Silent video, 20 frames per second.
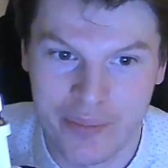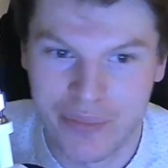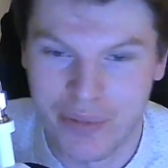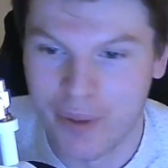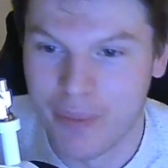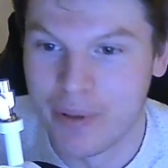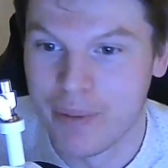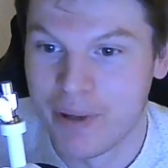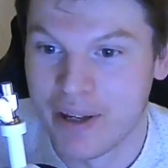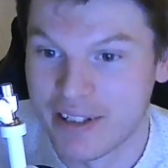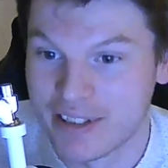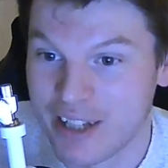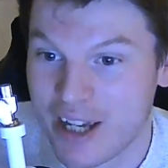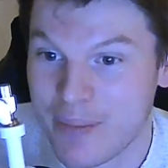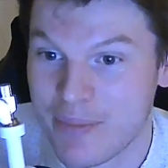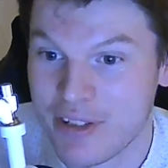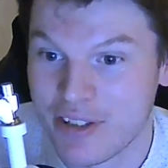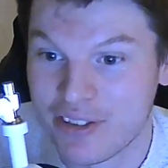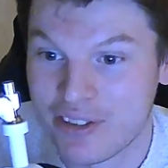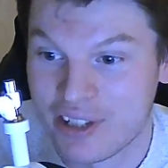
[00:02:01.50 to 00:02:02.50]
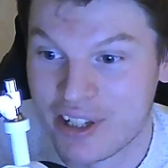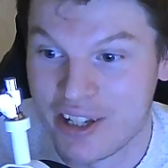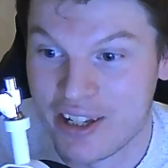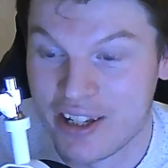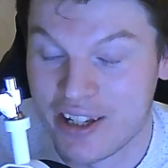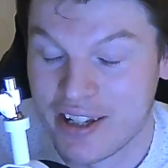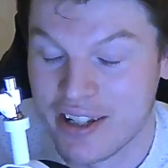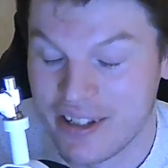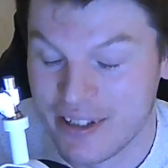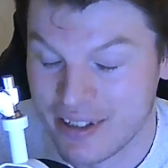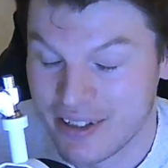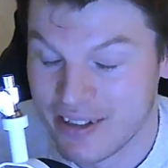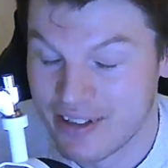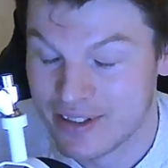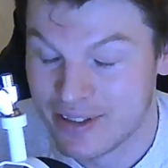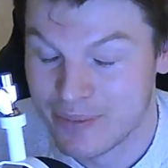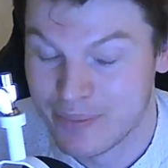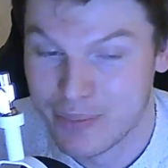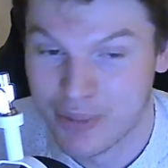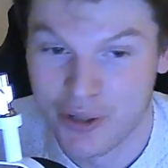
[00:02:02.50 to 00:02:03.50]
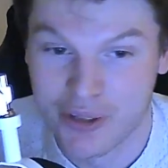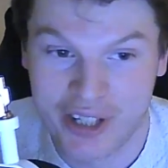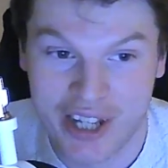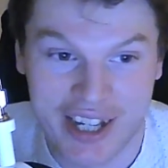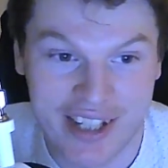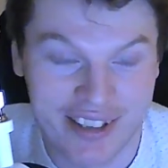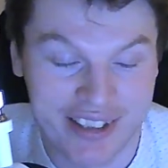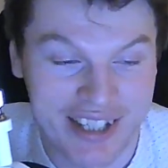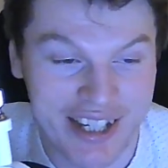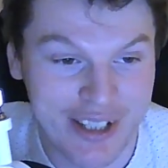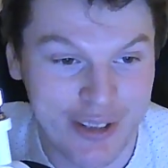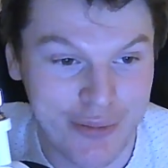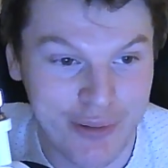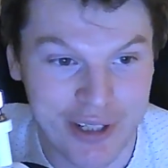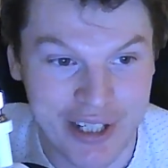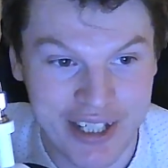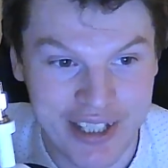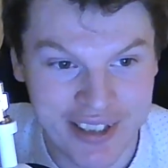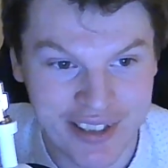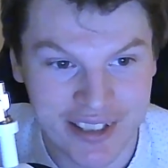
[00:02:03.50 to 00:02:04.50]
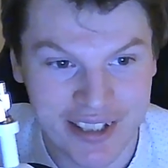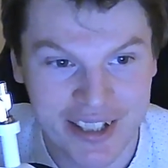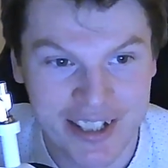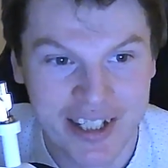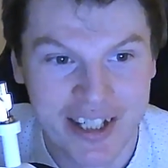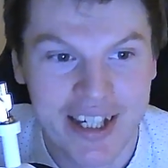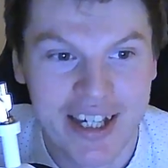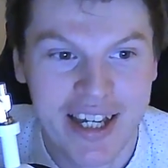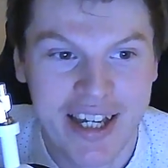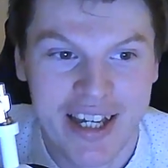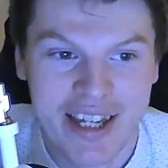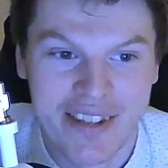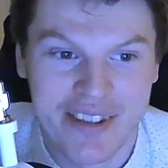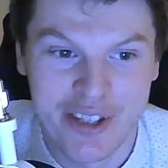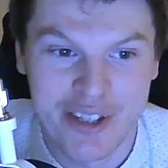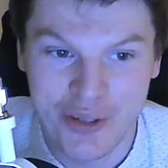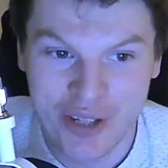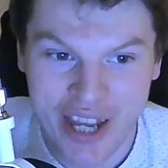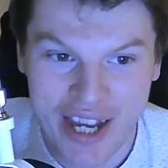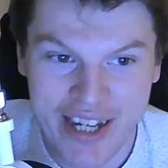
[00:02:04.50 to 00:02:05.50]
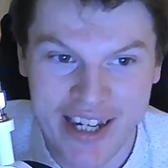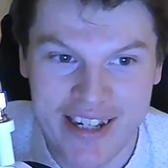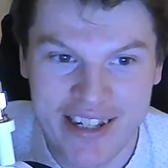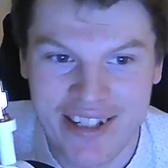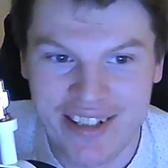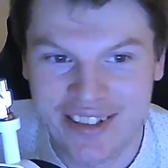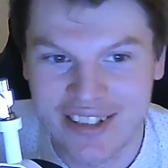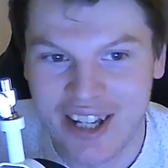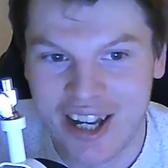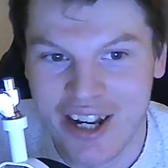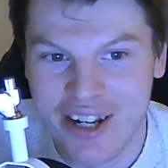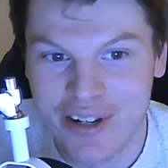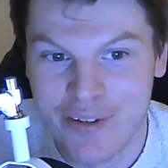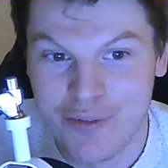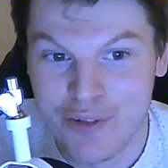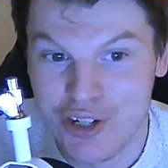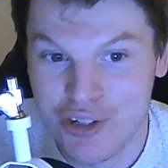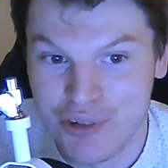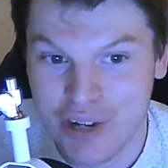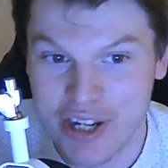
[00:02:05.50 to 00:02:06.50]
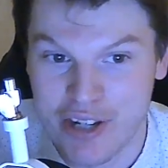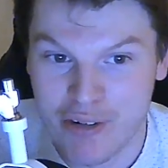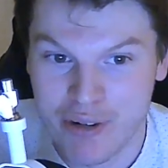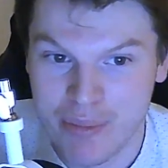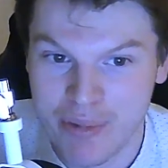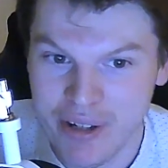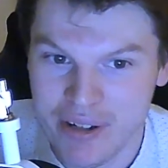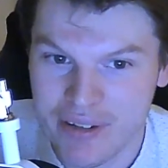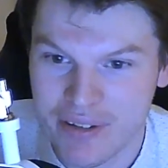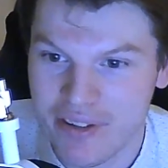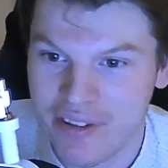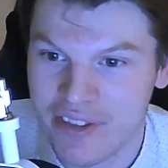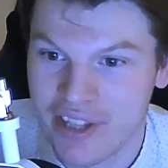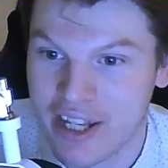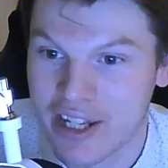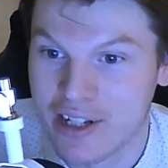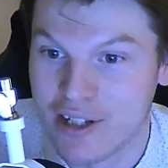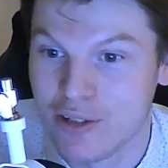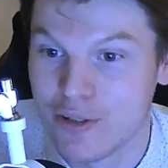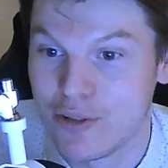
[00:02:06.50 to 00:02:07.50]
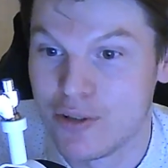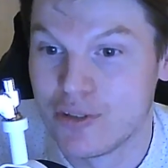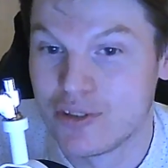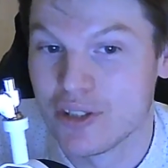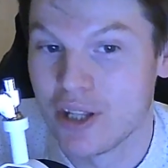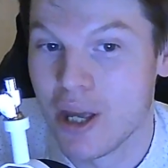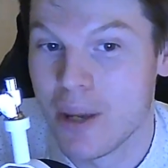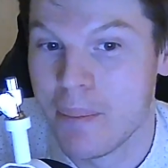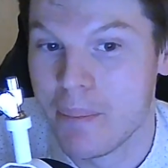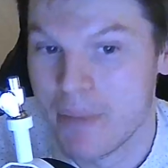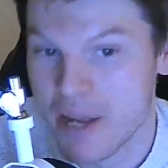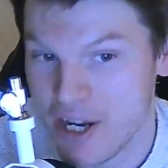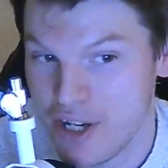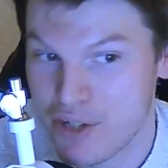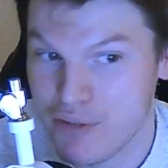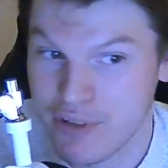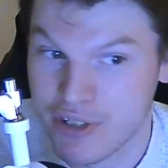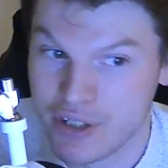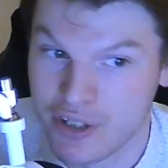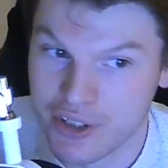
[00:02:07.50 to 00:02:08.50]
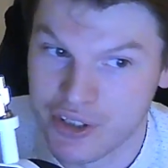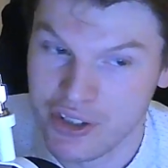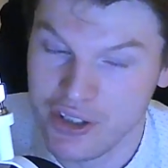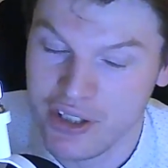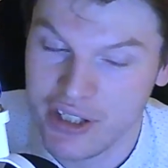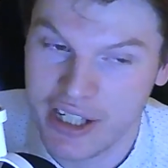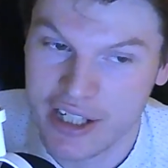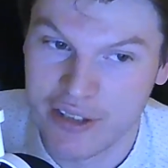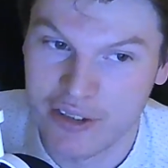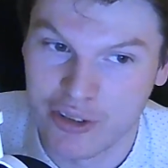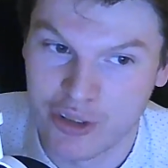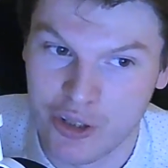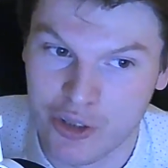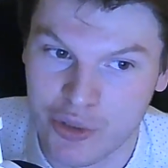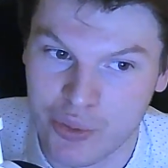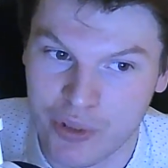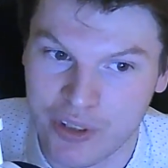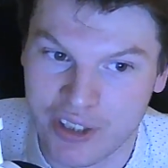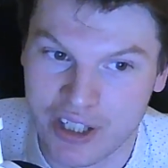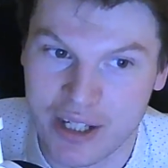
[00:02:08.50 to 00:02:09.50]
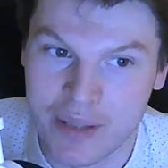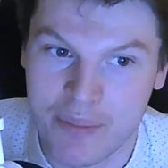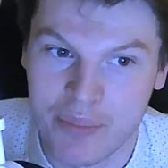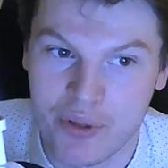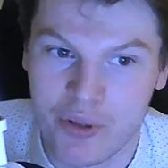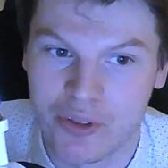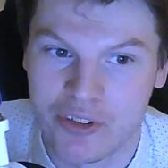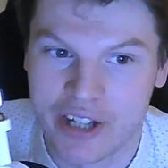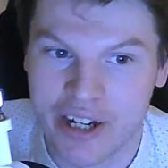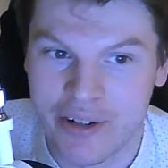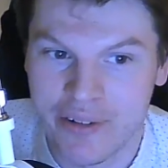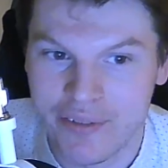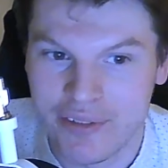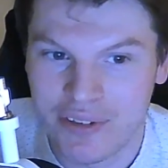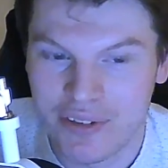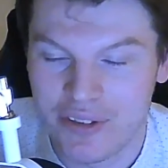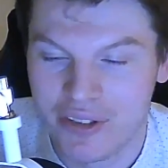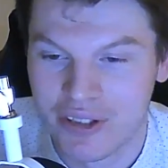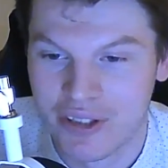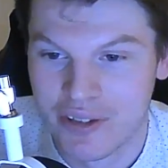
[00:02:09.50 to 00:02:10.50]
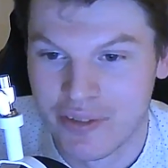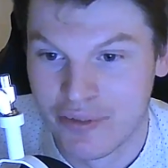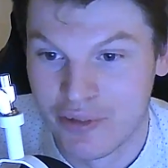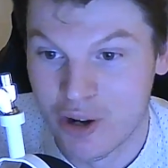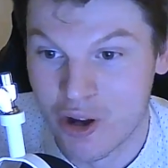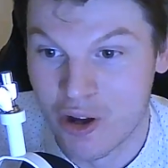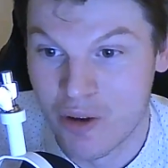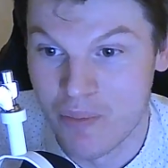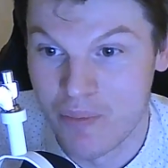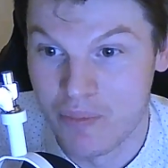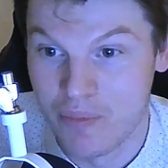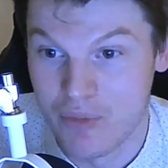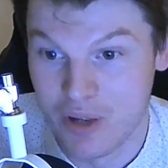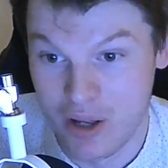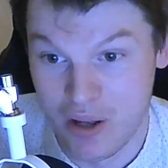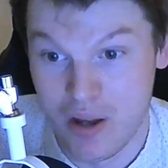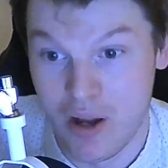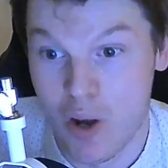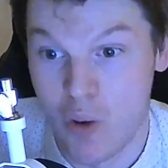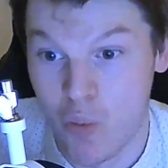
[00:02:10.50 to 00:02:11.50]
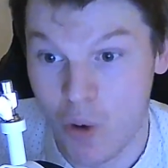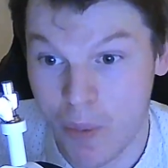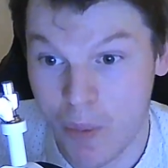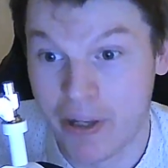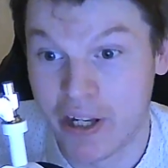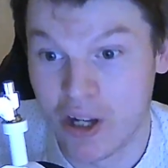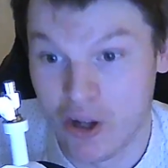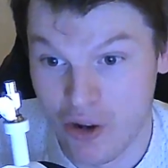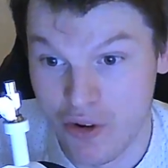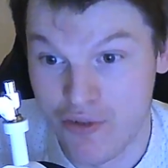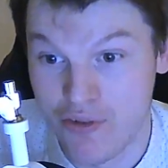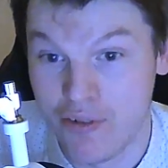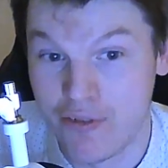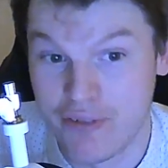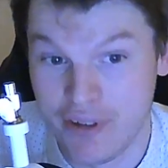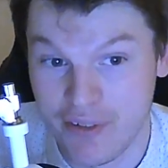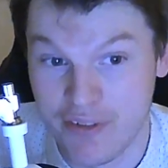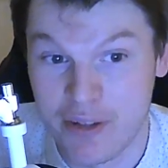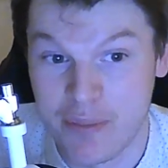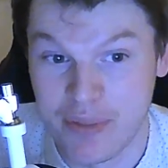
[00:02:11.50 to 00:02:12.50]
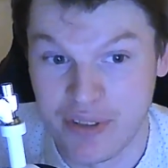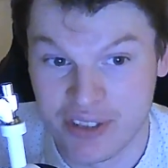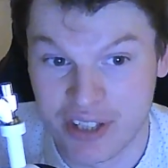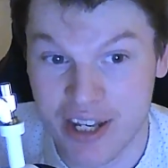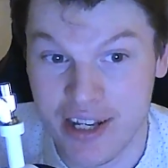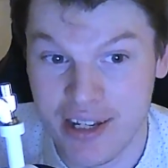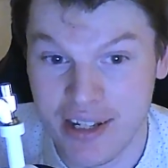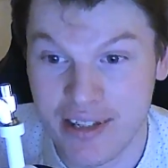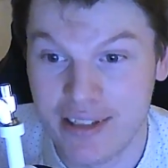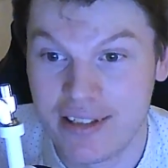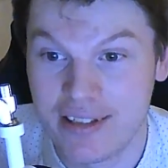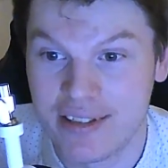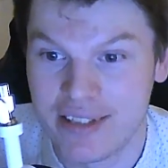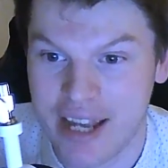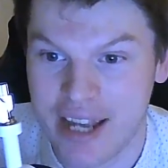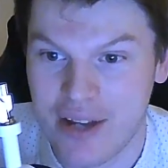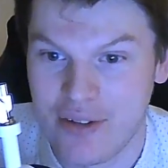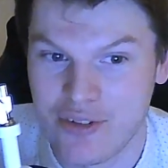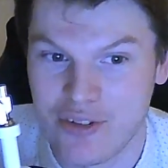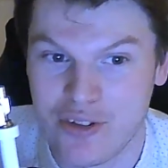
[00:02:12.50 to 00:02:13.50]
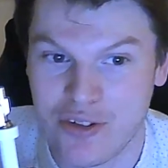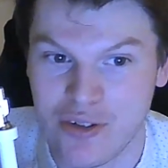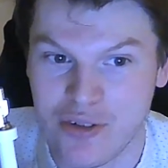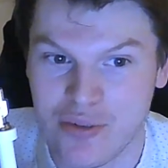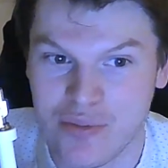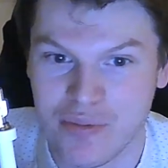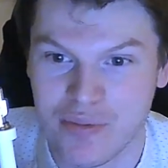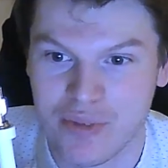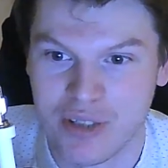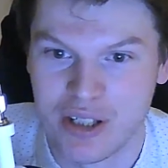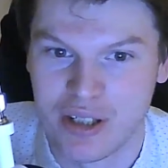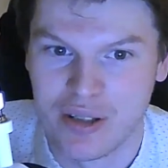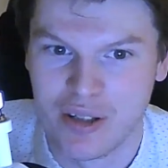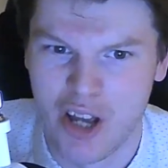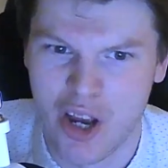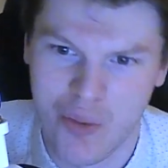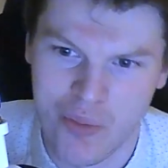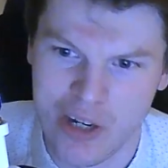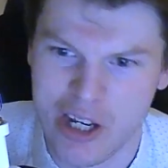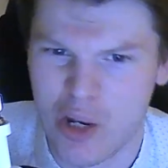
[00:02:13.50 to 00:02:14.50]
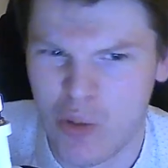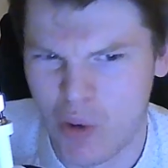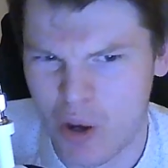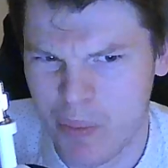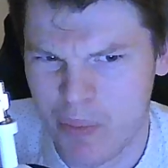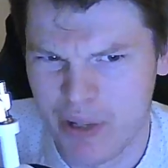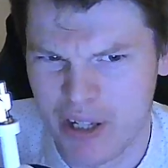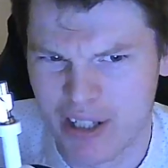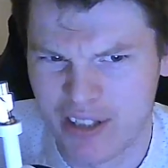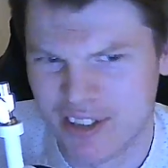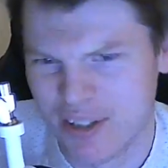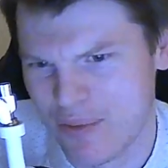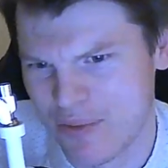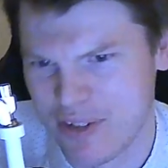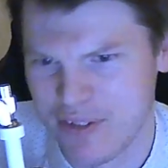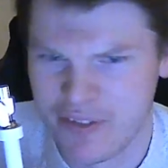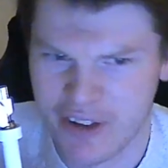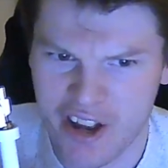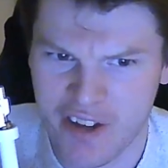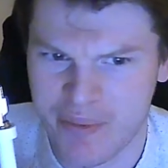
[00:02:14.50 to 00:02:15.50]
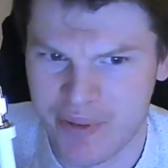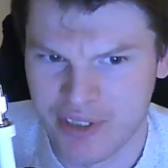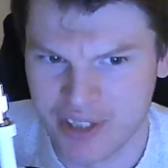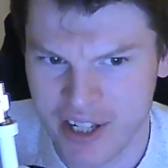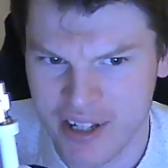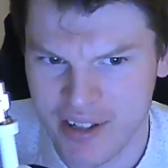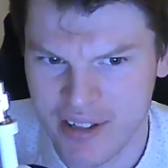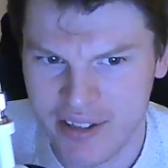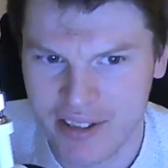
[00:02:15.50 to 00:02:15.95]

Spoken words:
probably by the time this podcast gets released, the UK and India signed a free trade agreement that includes a major reduction in Scotch whisky import tariffs from a whopping 150% down to only a whopping 75%,